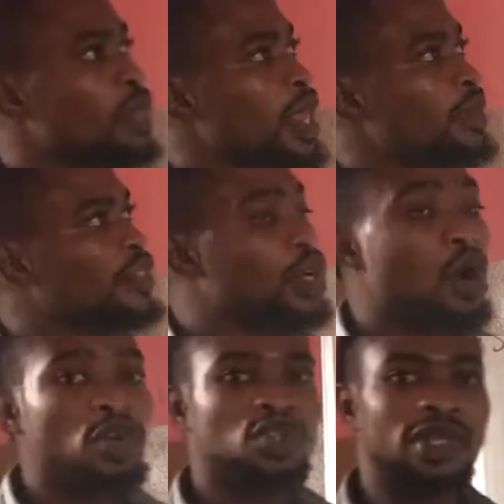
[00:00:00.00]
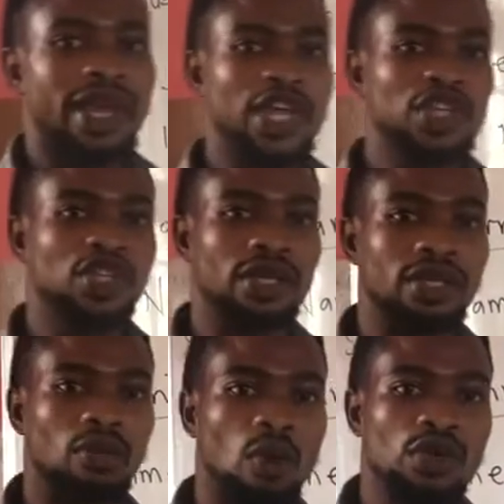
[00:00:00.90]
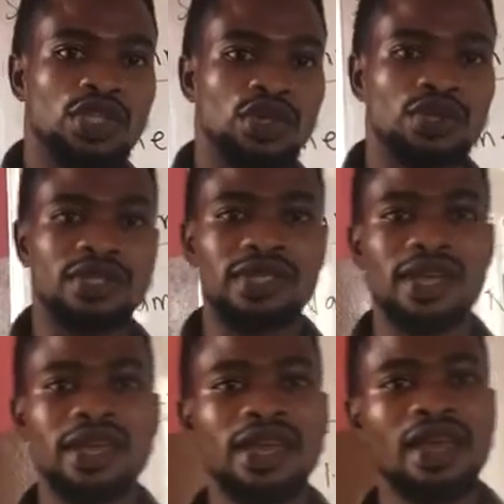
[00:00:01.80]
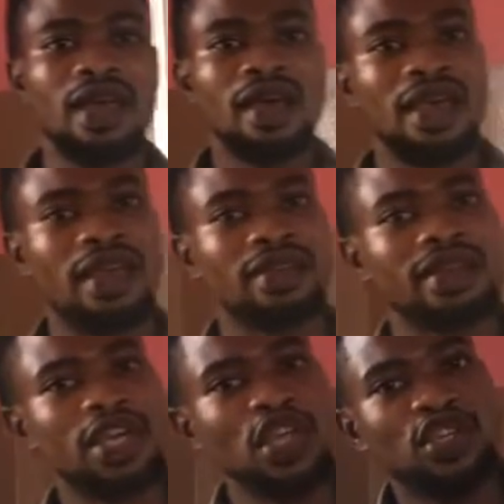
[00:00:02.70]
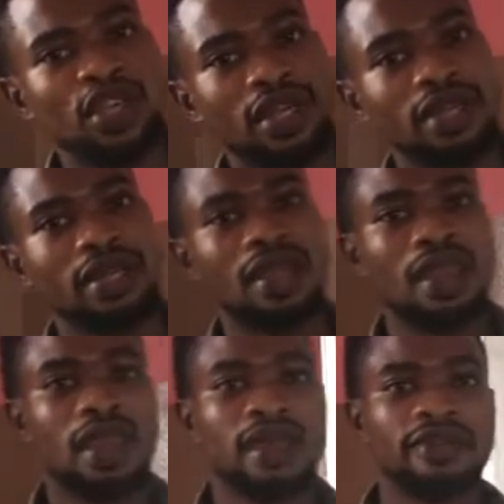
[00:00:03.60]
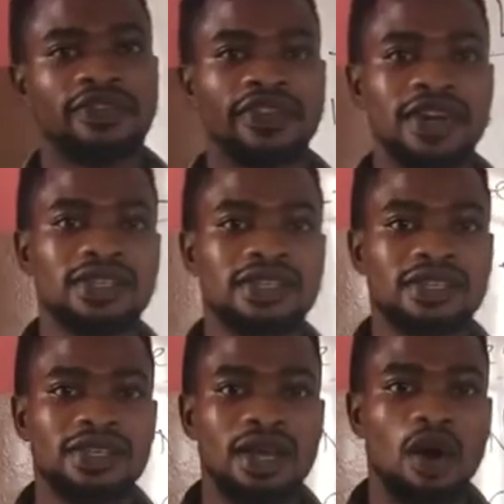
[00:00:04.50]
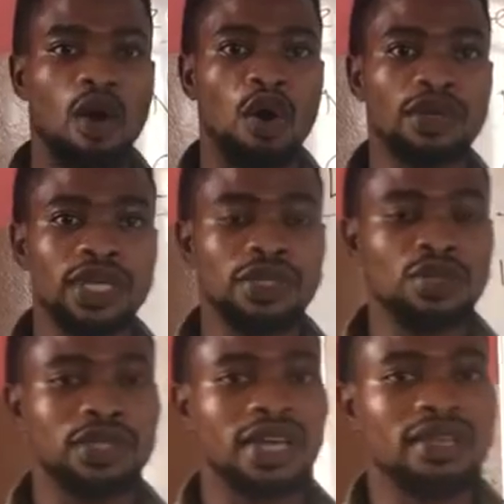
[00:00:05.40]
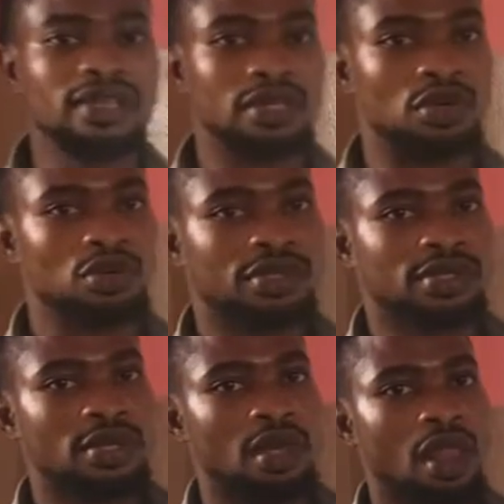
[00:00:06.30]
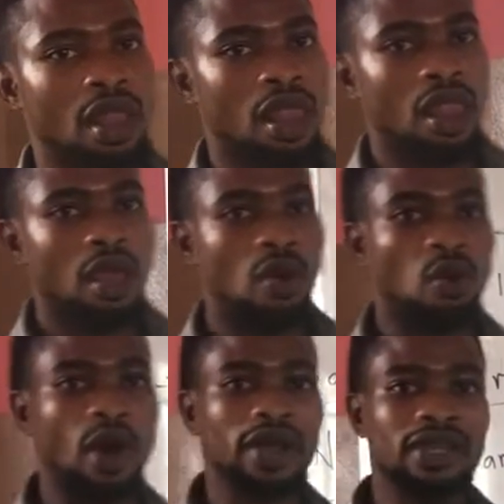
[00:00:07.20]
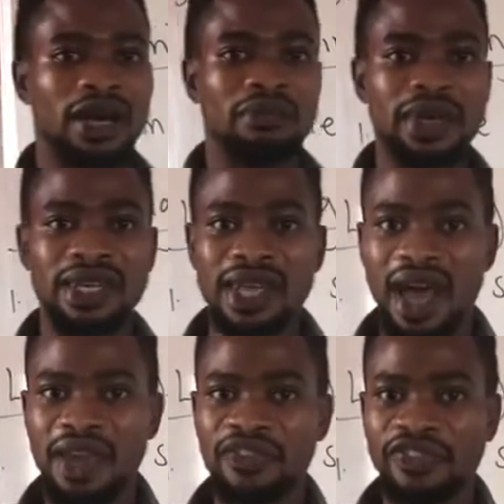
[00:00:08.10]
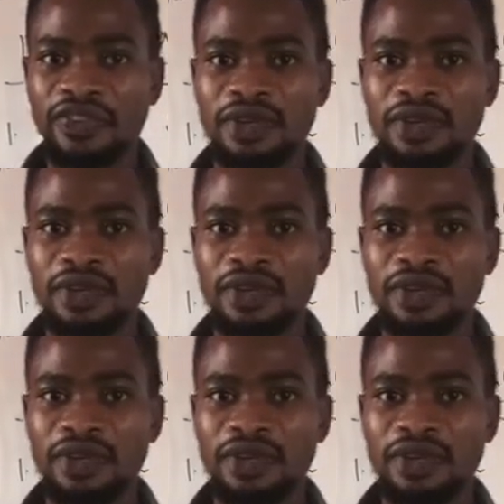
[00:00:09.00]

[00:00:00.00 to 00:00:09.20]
if you go to the kitchen, what you see in the kitchen, first, or utensils, one can be knife,